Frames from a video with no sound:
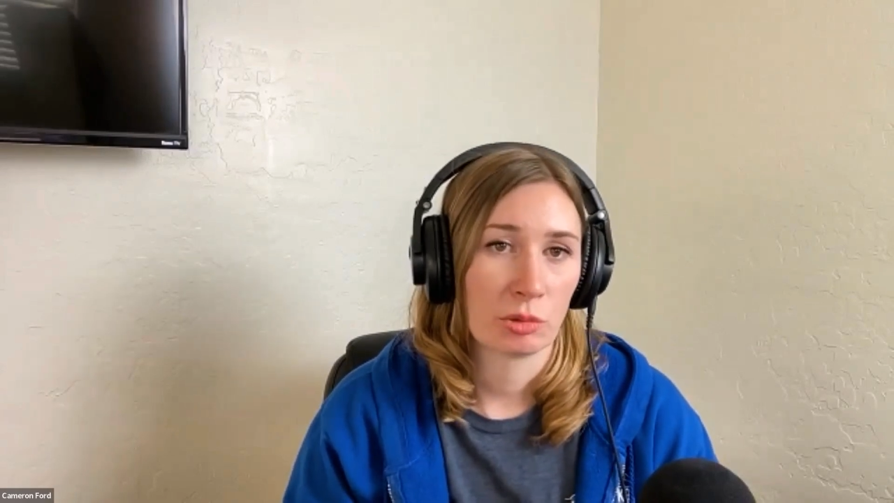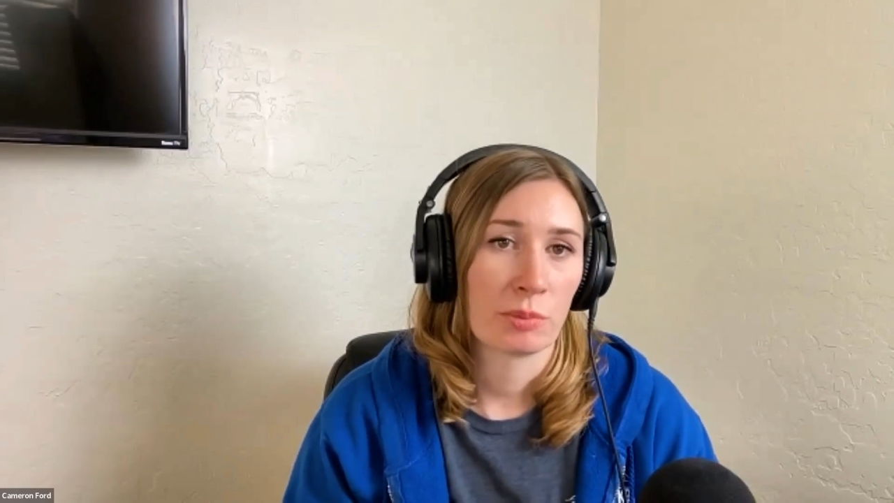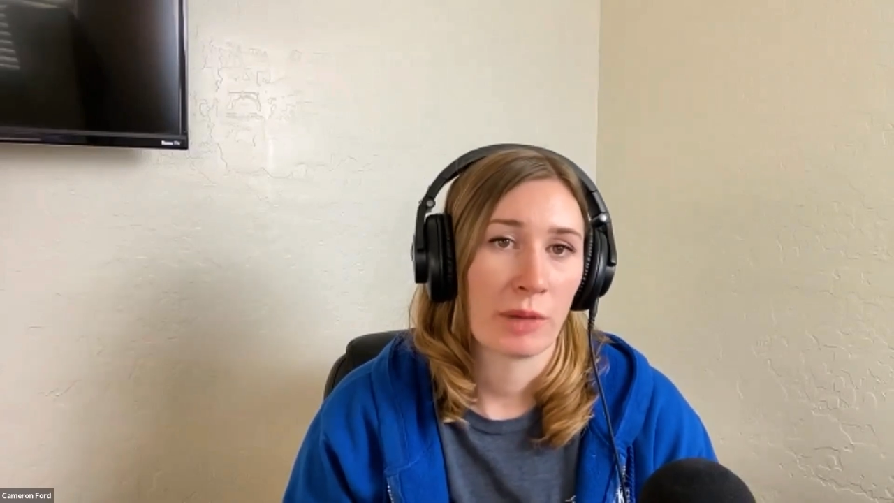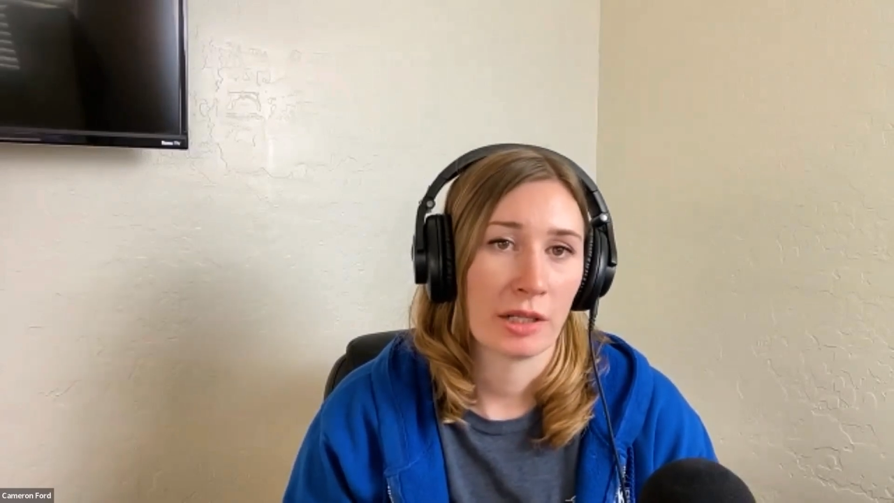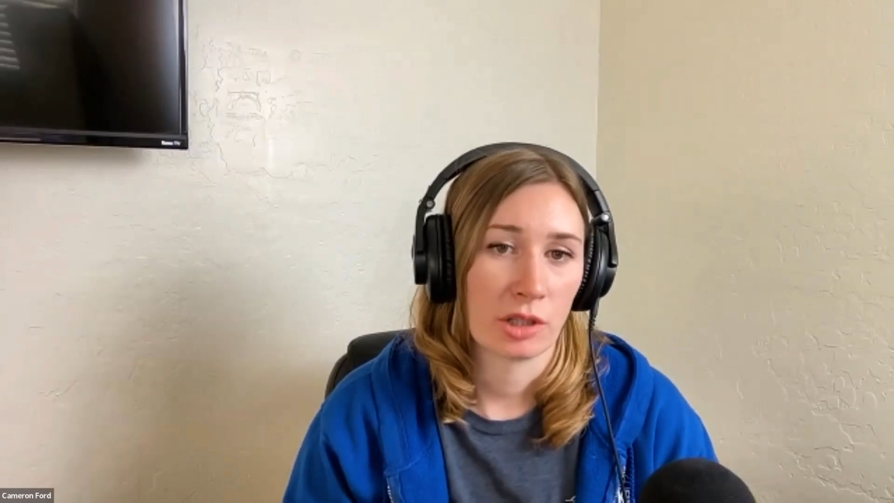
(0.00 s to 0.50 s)

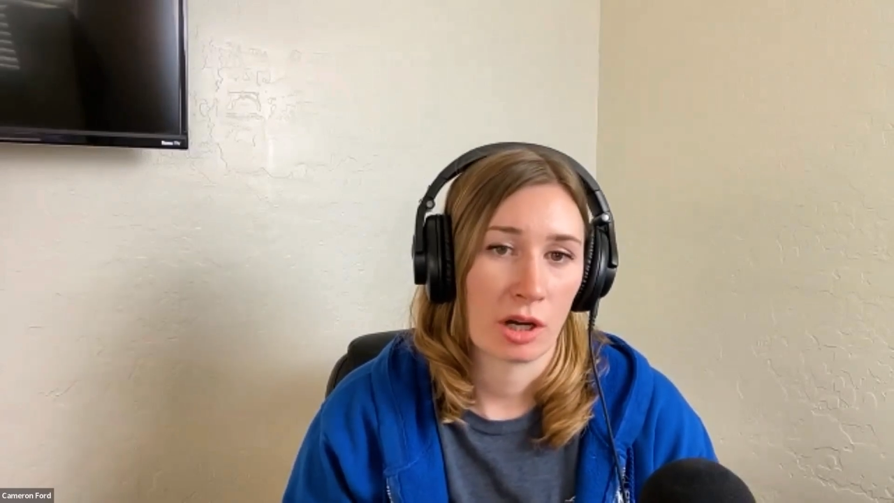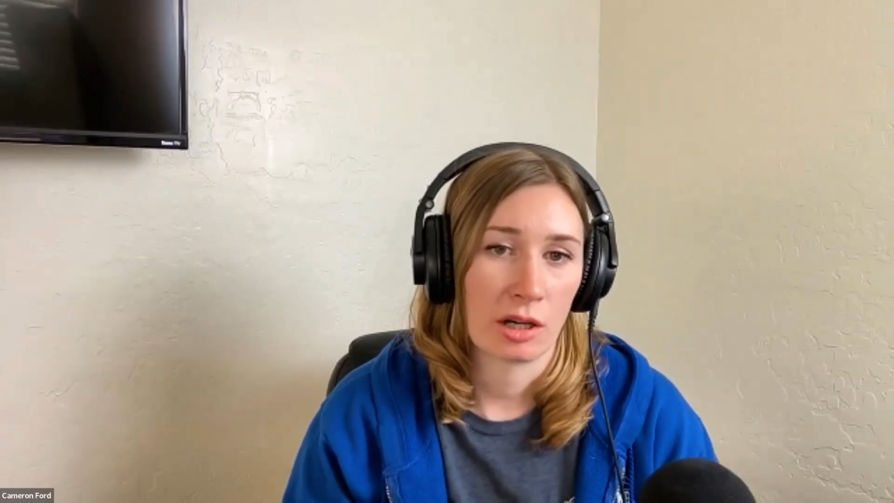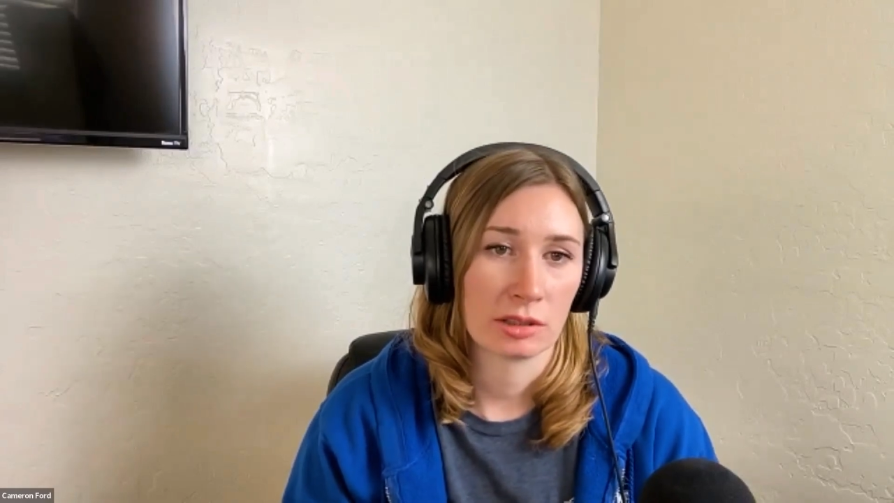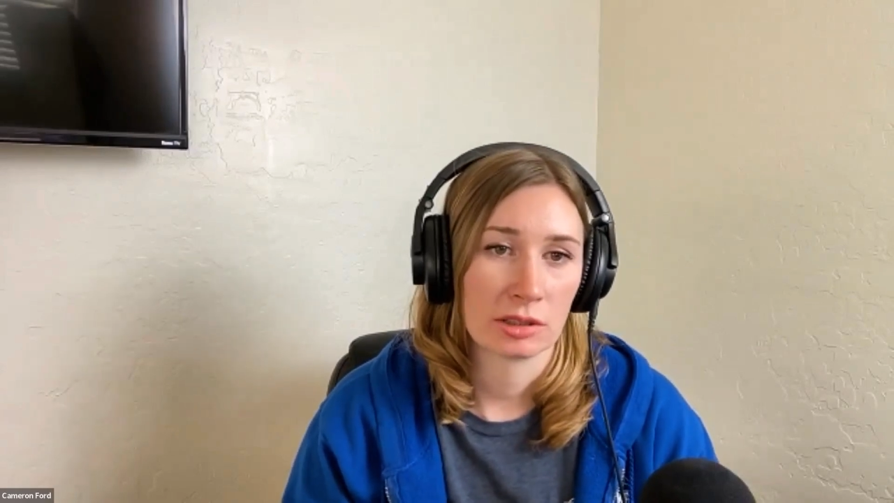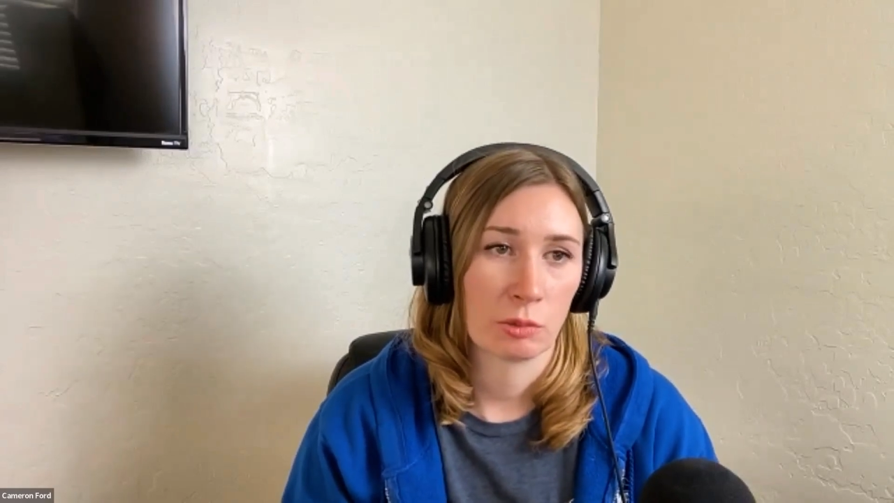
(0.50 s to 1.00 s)
with my
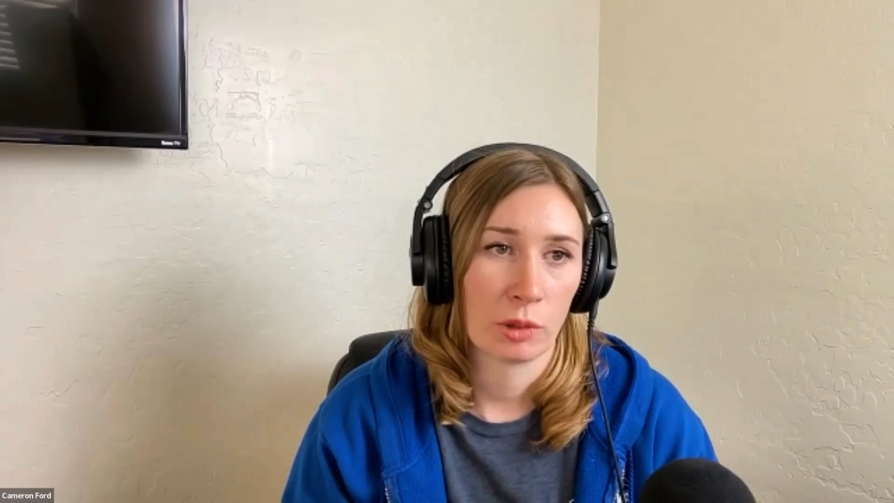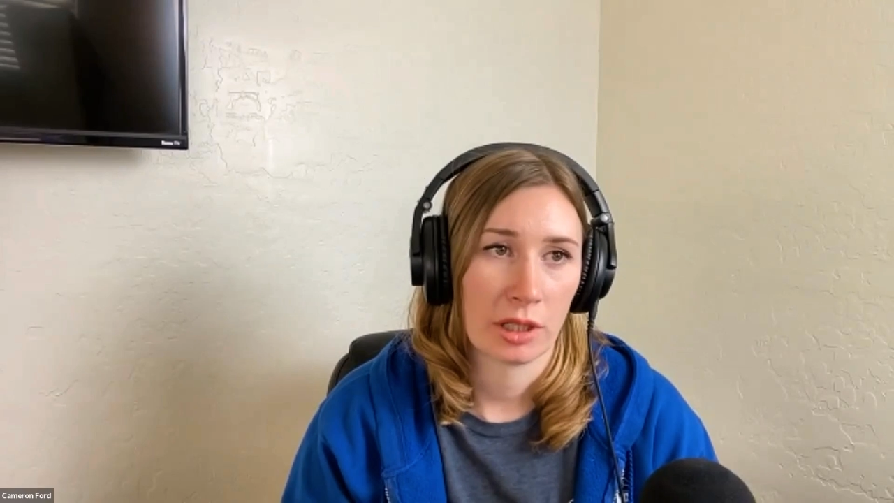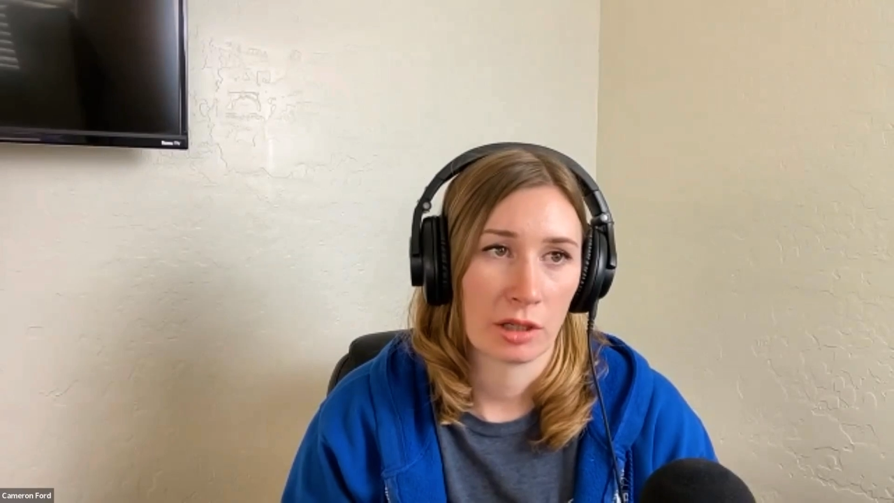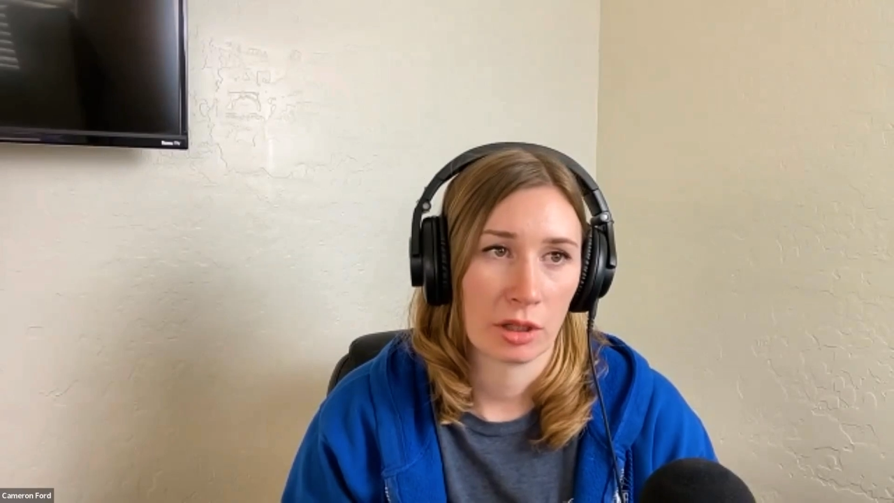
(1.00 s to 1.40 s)
dogs when they're,